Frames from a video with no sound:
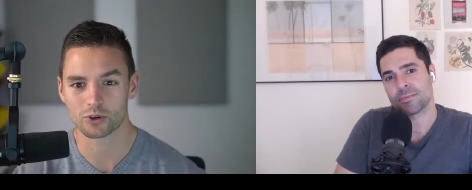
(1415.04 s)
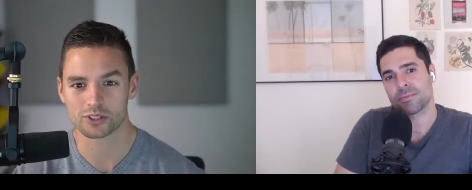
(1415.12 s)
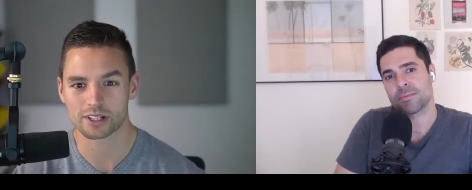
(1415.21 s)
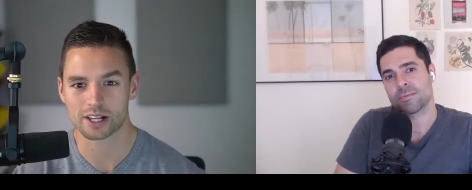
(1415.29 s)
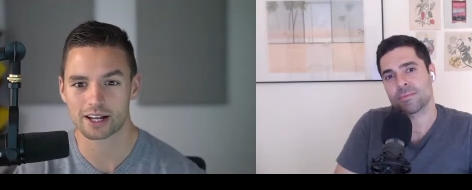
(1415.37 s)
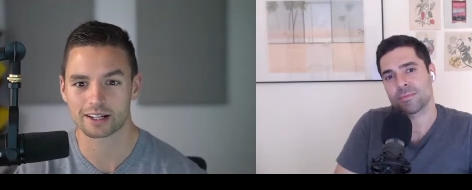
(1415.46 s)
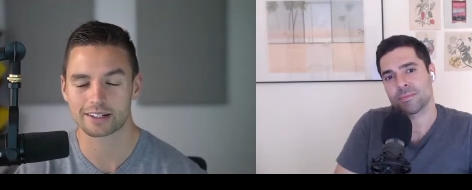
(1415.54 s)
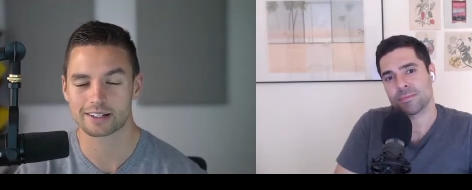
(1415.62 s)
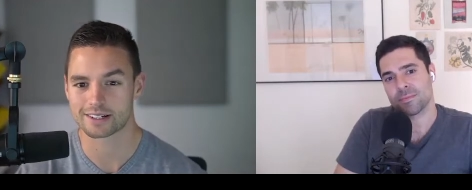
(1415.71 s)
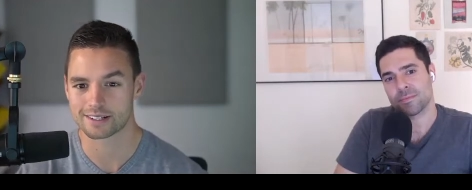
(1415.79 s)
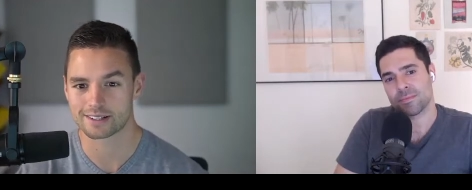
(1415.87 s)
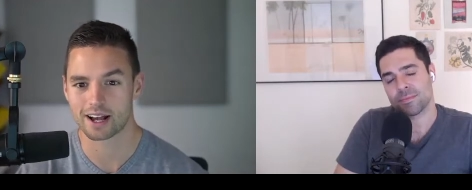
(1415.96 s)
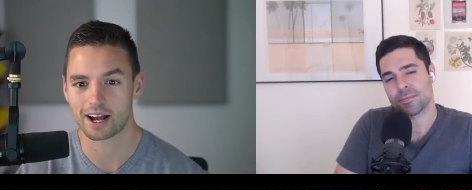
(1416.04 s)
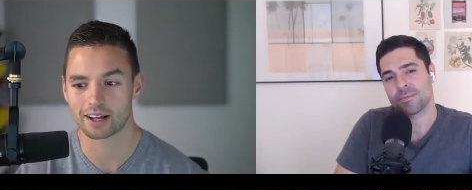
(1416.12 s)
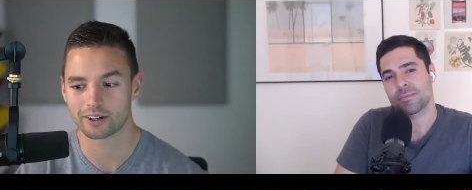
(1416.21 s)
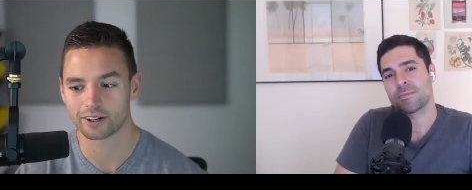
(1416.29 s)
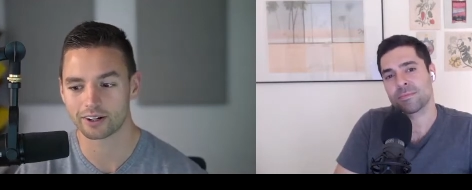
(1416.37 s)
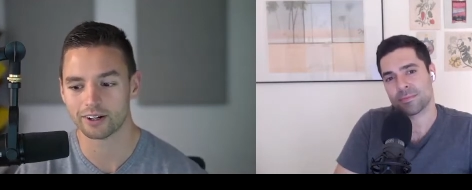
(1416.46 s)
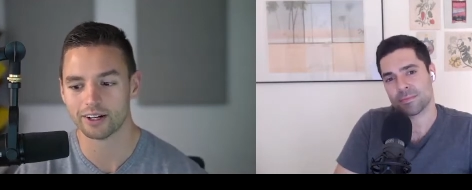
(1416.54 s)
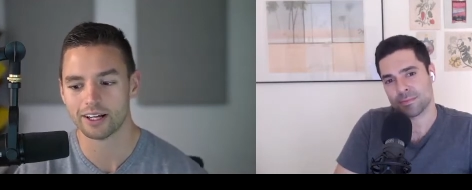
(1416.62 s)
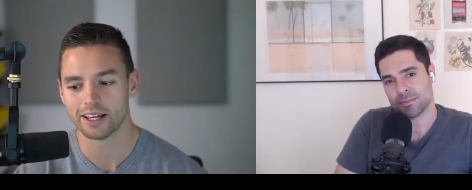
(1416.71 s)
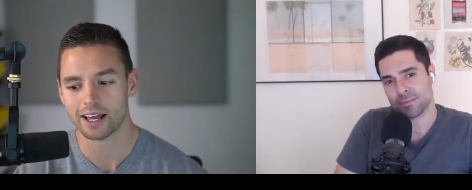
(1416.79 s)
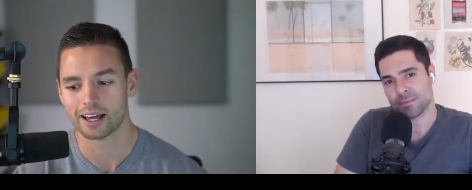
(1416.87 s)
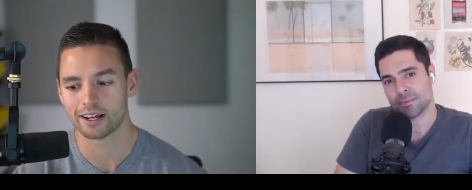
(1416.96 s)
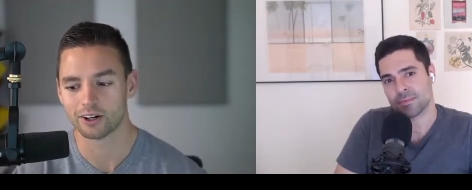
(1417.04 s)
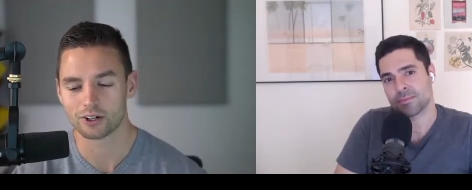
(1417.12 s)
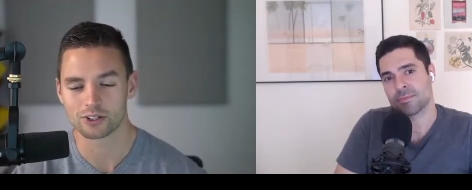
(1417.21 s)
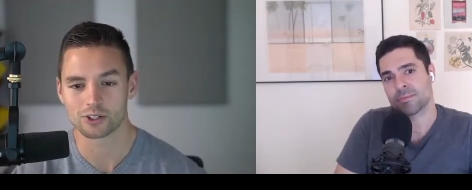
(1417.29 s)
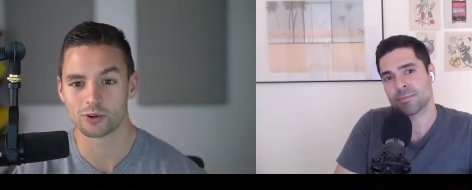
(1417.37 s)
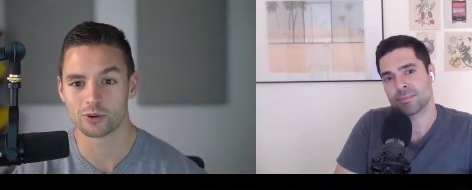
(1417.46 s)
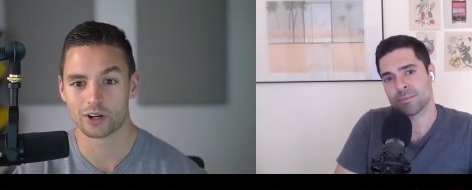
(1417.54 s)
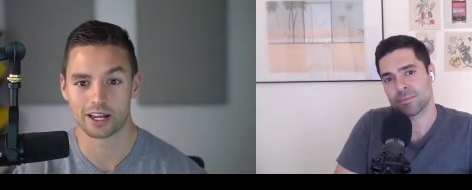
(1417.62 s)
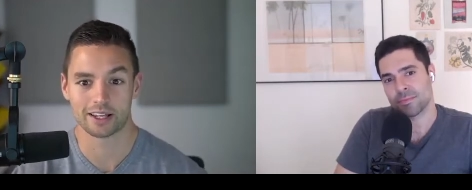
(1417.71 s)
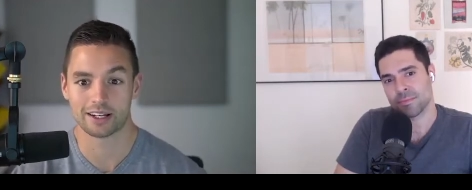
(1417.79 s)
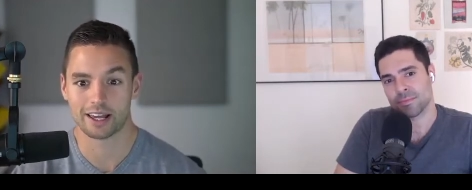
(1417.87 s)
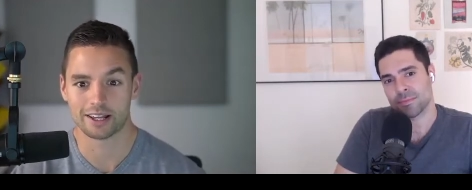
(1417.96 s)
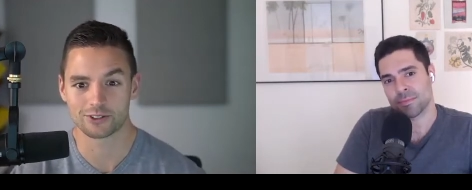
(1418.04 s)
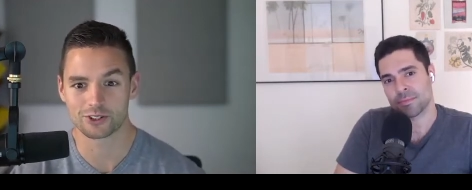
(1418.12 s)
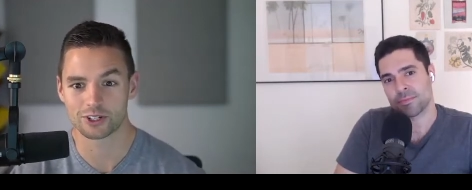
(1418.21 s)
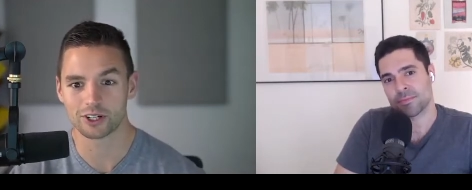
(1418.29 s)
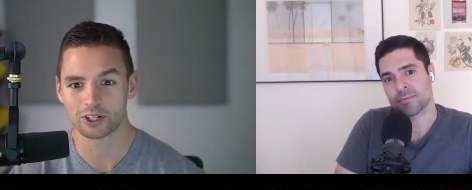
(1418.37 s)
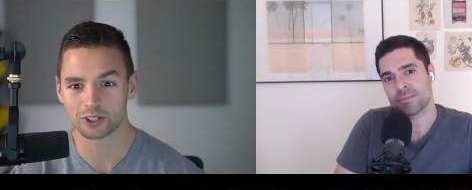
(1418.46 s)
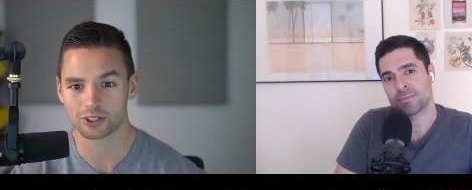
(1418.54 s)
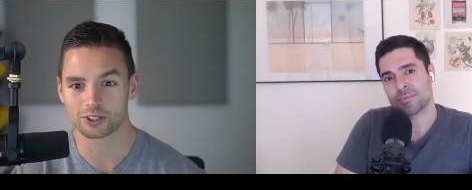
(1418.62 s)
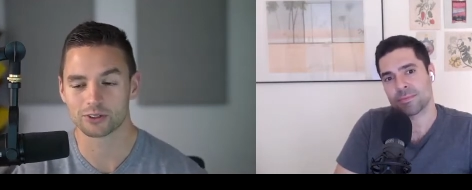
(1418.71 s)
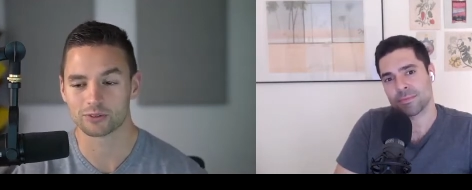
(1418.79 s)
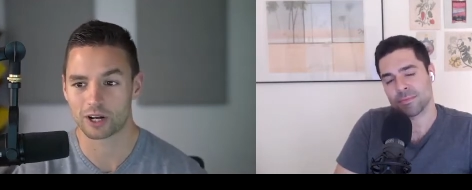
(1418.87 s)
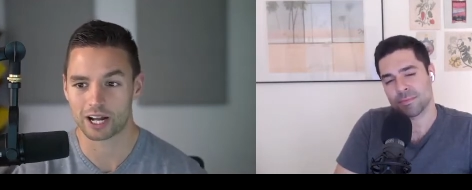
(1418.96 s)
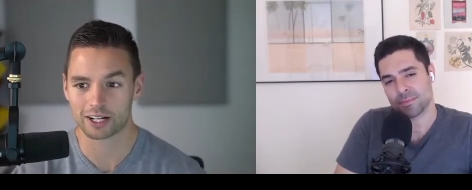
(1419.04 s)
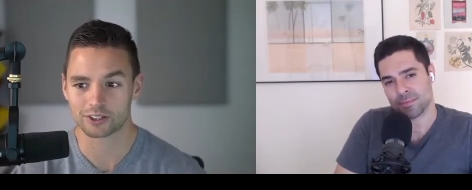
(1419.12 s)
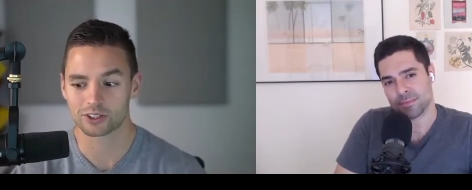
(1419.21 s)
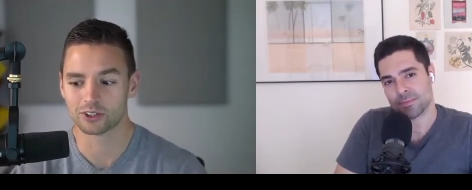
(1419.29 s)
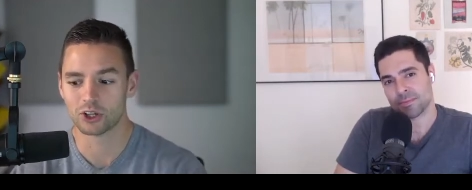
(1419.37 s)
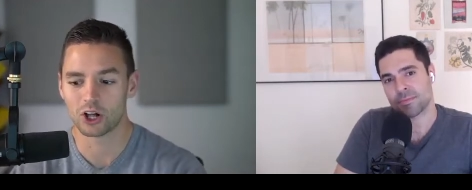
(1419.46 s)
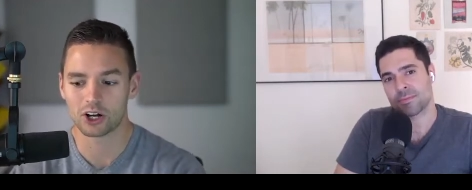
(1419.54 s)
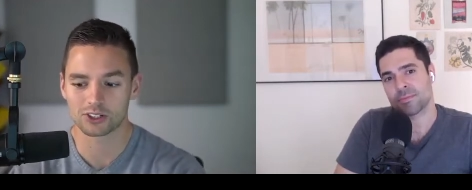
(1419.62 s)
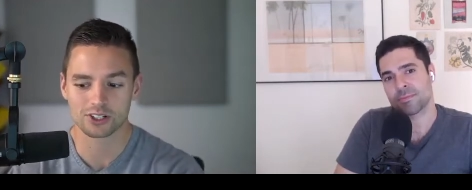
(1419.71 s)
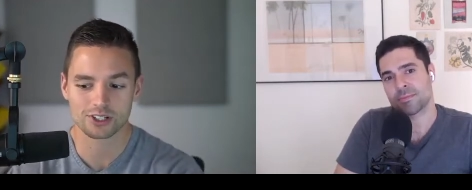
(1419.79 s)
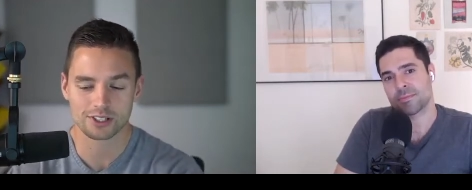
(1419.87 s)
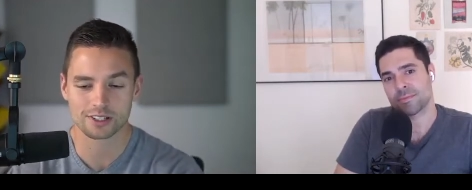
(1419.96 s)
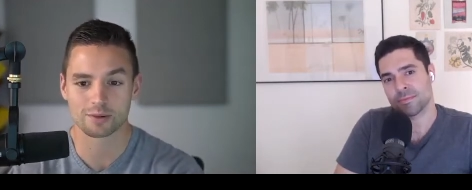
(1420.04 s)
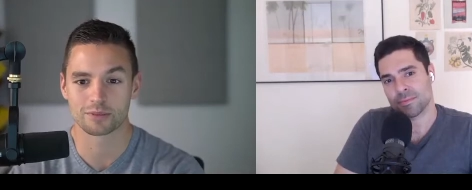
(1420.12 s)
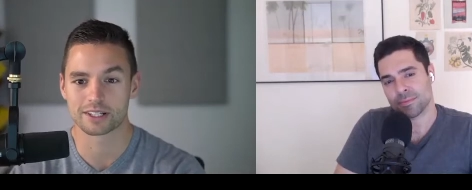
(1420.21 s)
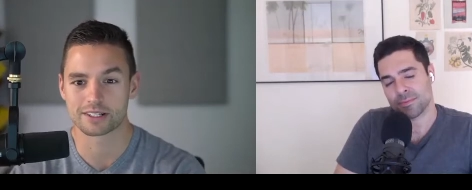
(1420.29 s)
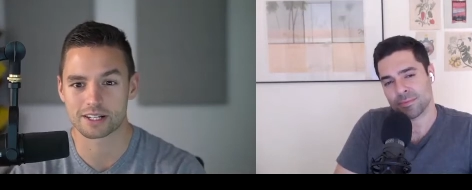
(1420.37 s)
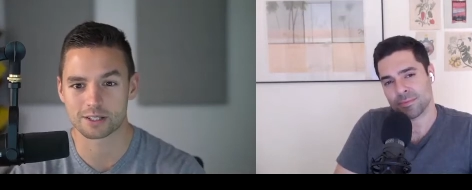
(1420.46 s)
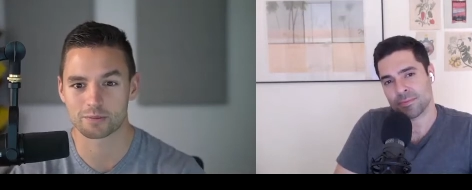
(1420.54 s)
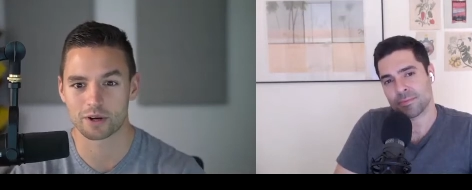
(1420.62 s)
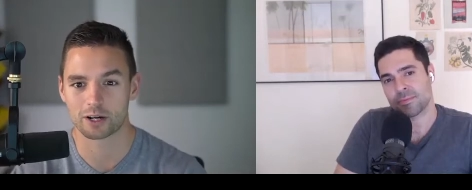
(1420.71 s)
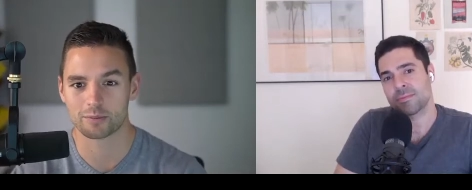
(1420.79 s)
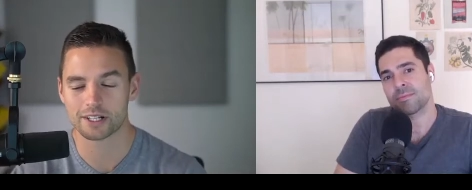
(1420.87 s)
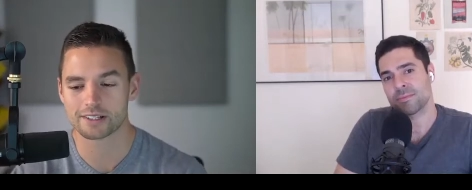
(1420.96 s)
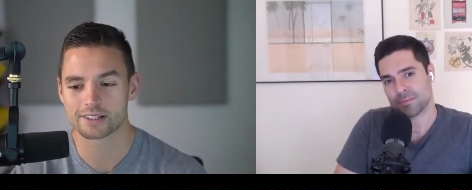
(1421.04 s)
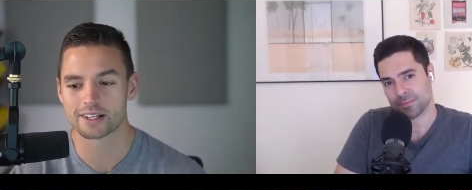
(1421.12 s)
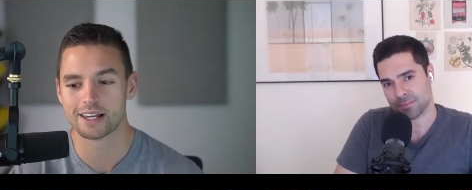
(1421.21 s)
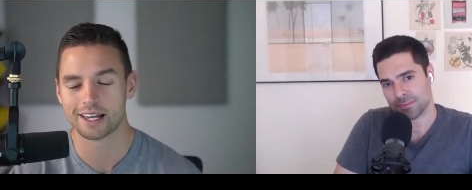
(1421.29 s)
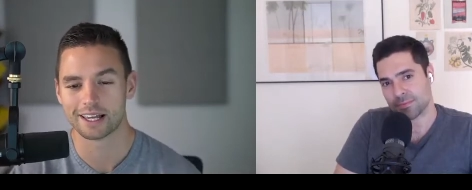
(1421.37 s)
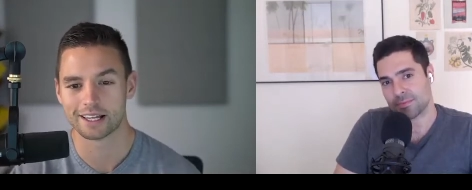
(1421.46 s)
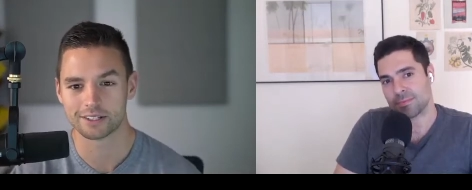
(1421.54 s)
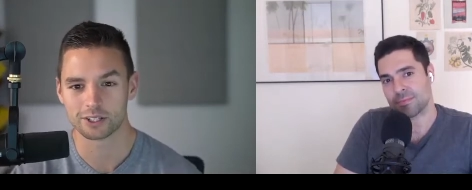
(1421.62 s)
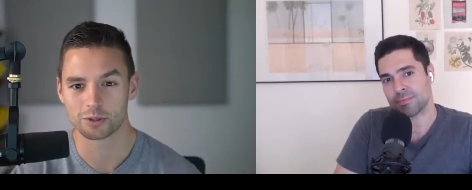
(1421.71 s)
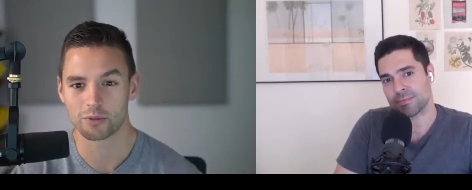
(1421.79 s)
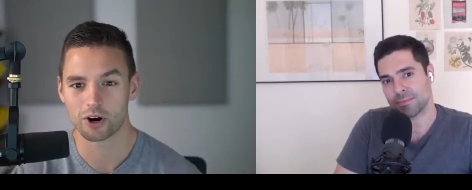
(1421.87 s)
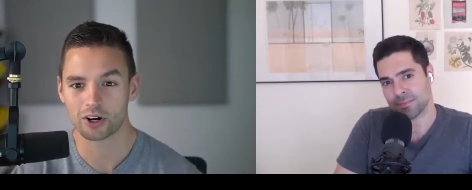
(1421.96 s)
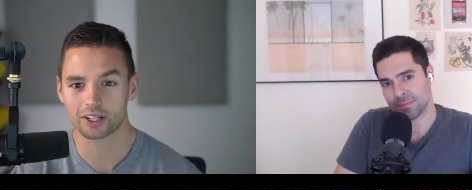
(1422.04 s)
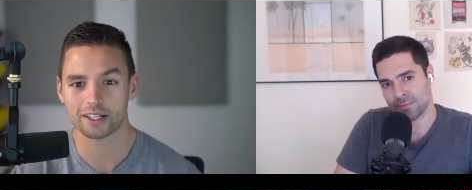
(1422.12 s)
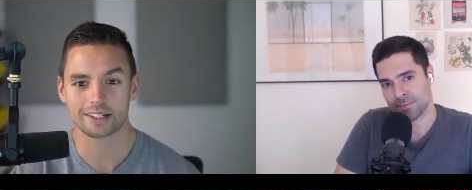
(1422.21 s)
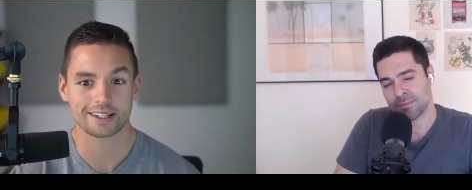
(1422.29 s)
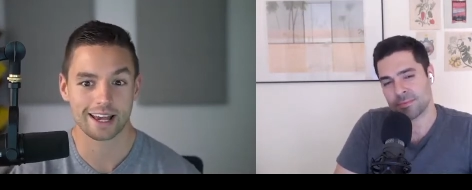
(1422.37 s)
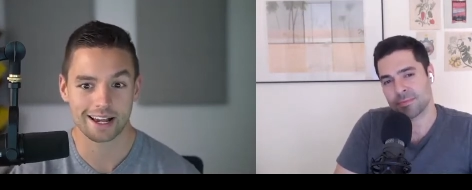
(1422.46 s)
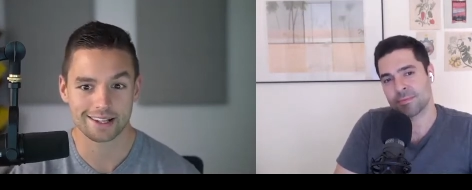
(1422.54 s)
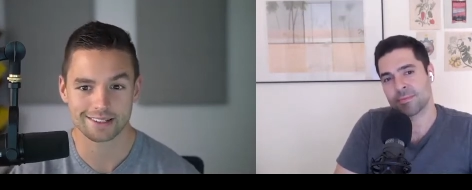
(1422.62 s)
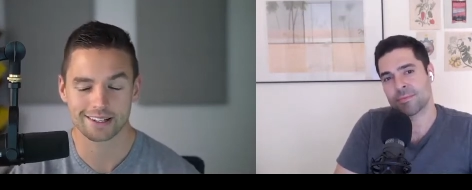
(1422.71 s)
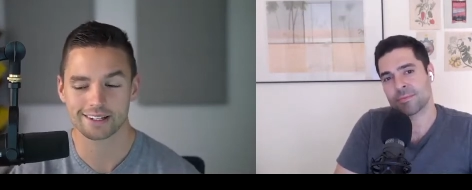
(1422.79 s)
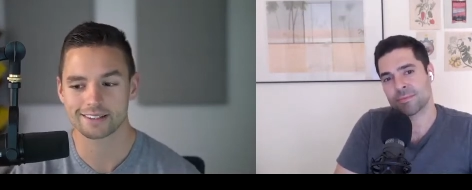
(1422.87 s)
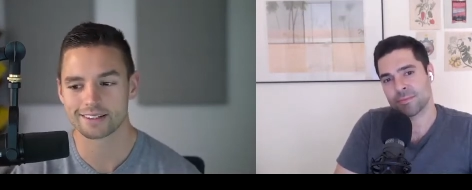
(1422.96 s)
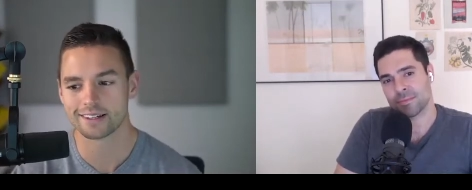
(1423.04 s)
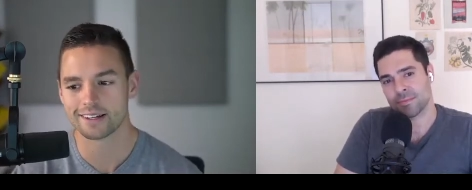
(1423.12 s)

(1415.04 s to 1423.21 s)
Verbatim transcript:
Speaker 1: side, designer, and also an engineer to actually launch some of these experiments mm-hmm. into the market, test it.